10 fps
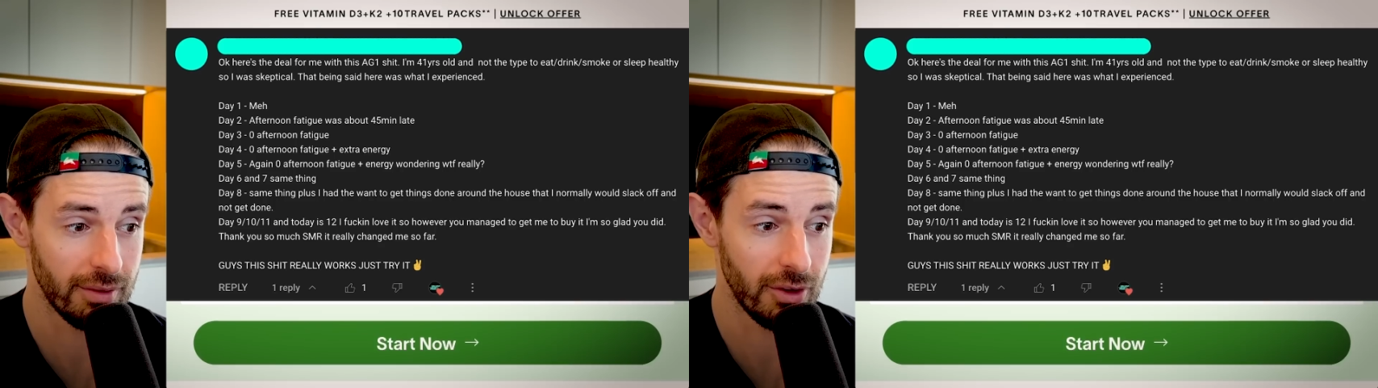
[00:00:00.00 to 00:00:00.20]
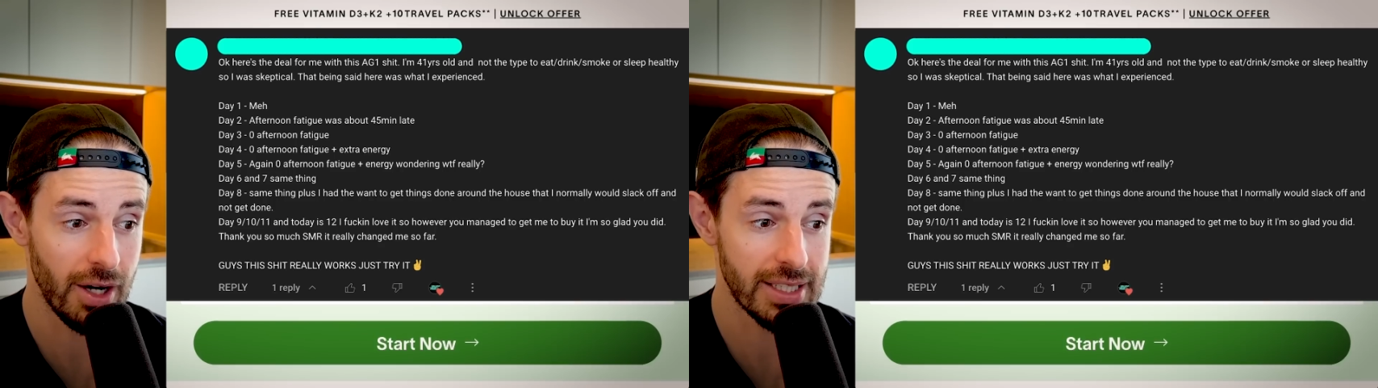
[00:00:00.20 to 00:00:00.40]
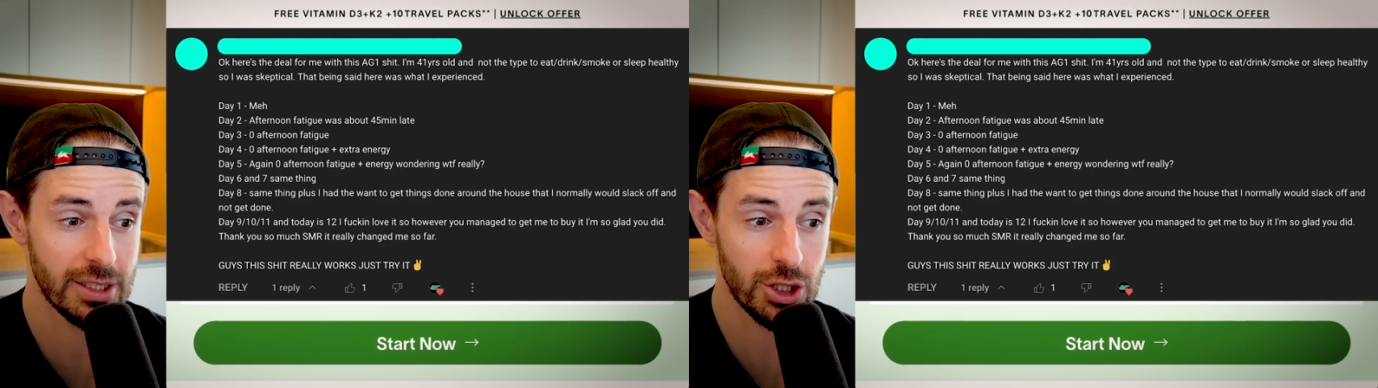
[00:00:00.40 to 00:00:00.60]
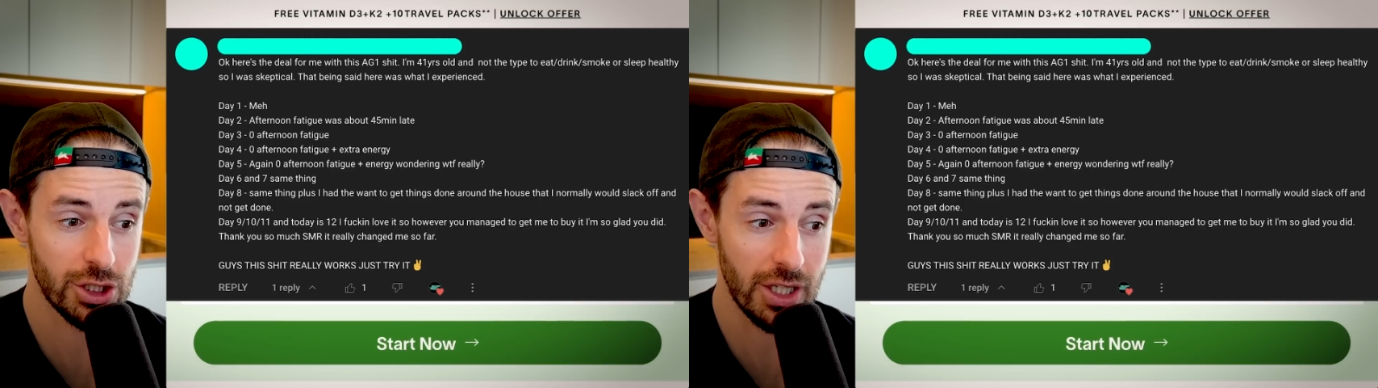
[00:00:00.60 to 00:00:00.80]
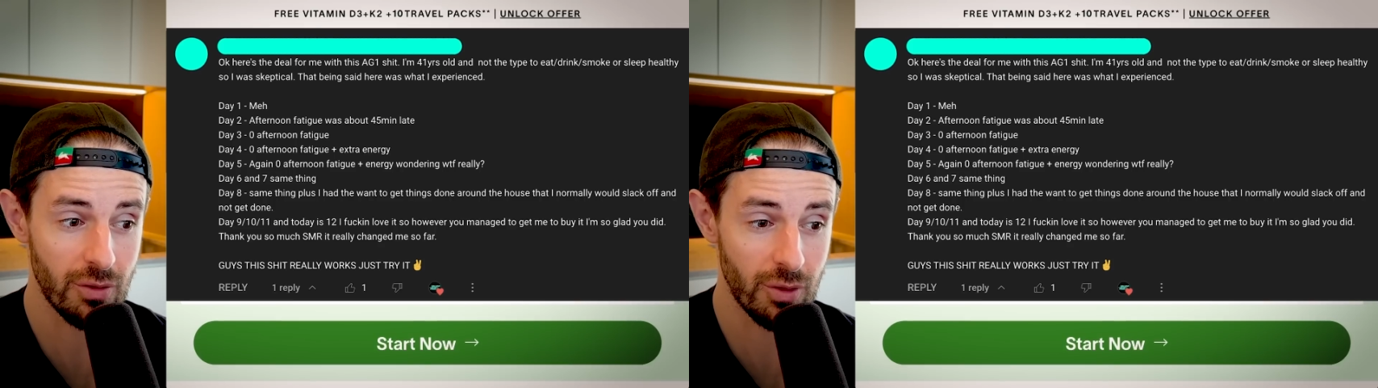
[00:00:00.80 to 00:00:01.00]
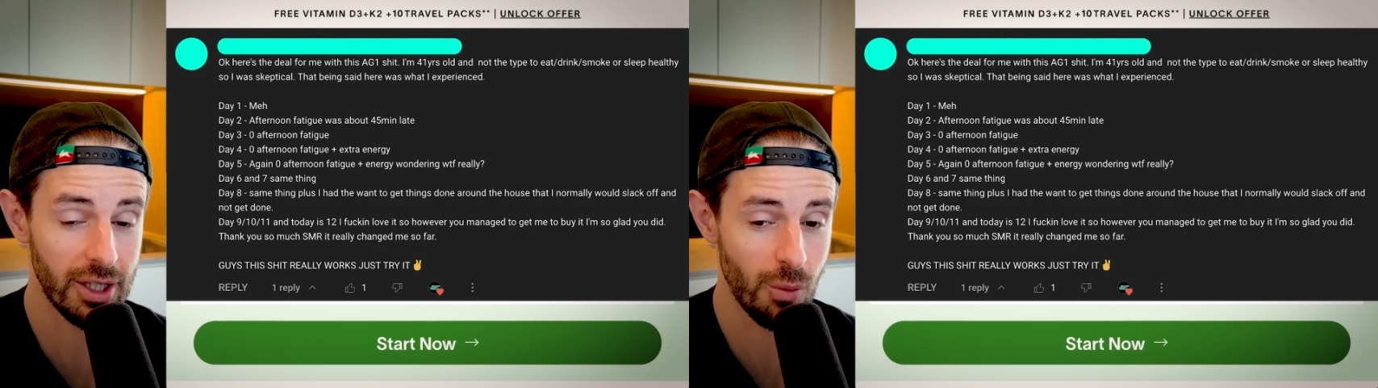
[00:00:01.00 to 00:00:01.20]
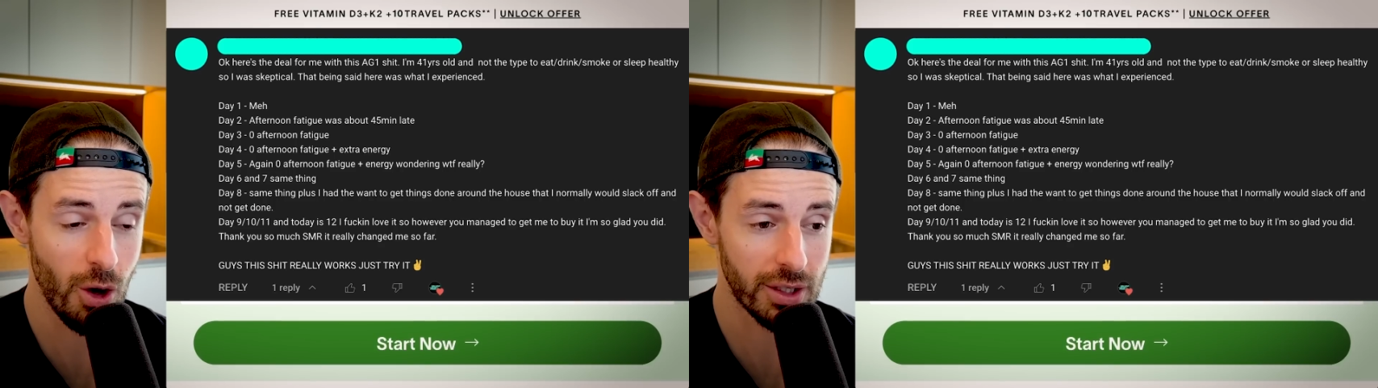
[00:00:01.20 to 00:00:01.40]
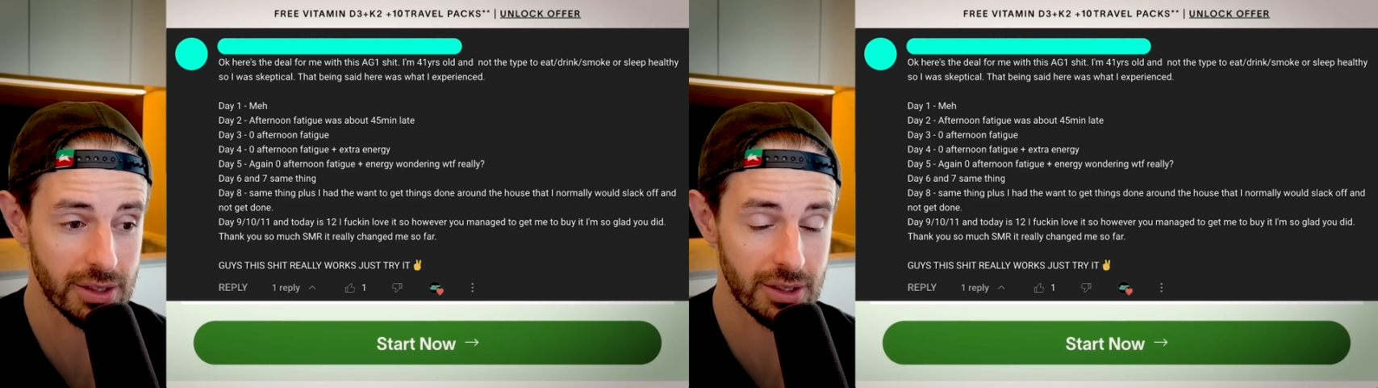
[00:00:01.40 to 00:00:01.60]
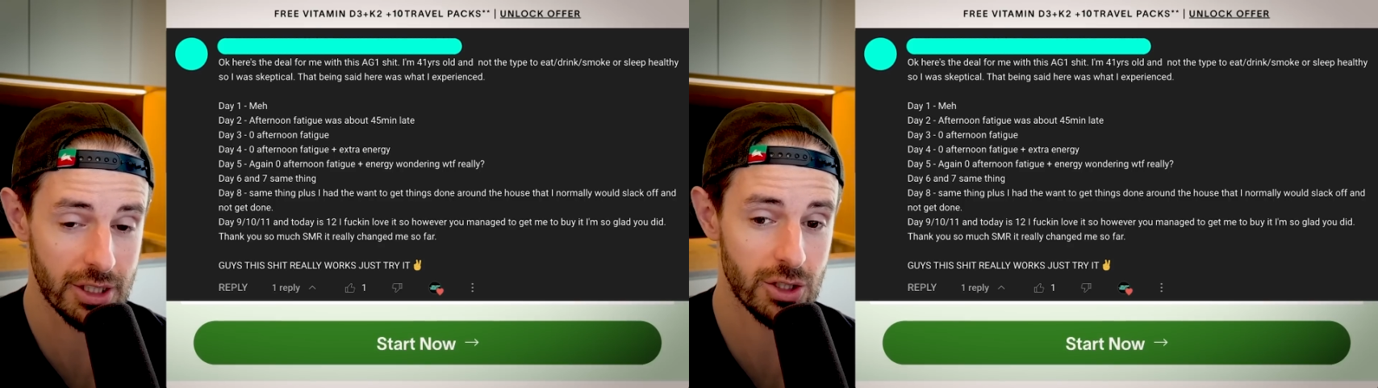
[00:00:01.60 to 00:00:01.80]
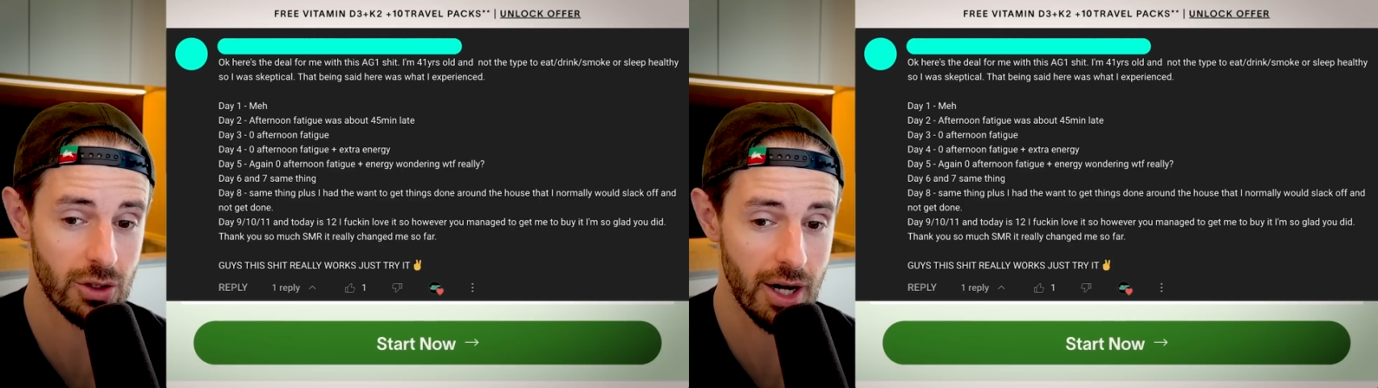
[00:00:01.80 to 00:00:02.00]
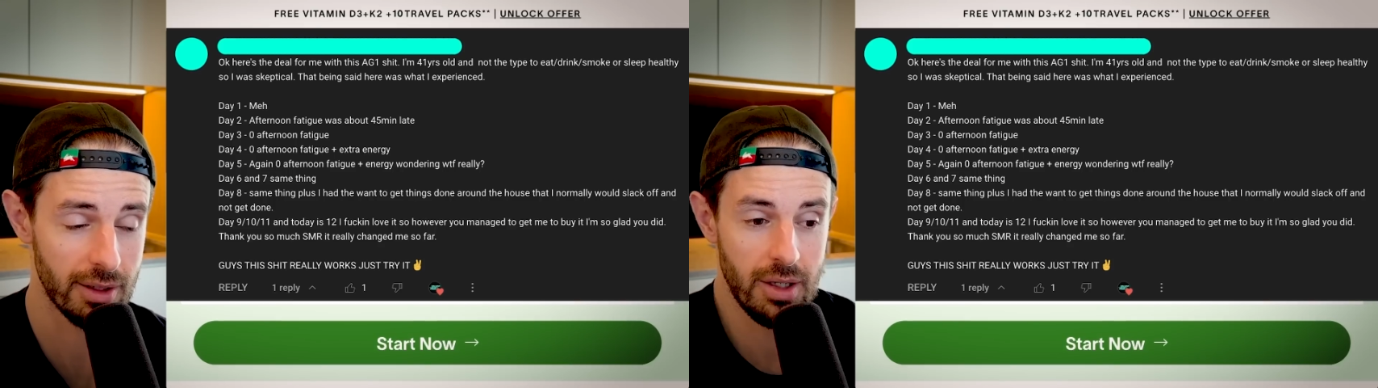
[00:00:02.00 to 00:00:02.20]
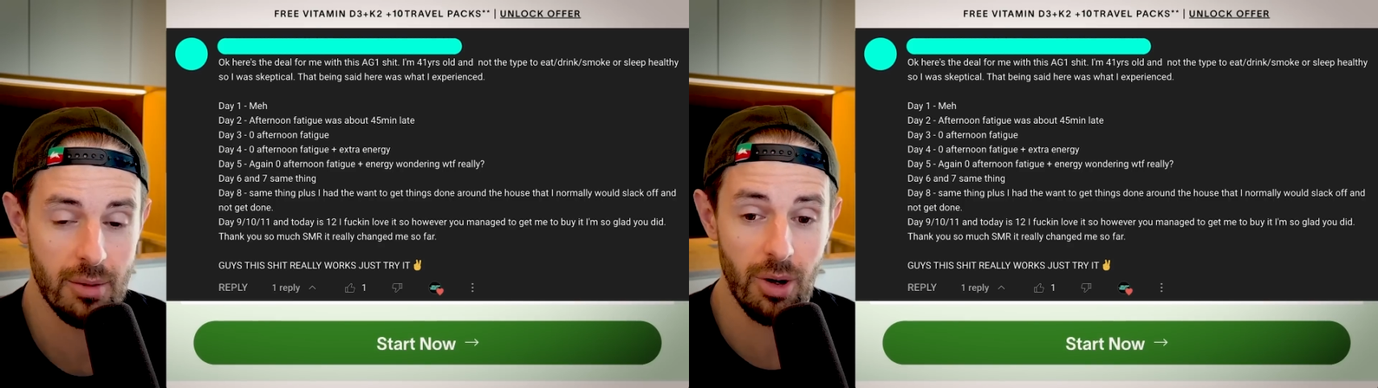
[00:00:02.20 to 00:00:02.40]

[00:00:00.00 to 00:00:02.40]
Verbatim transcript: Guys, this shit really works. Just try it.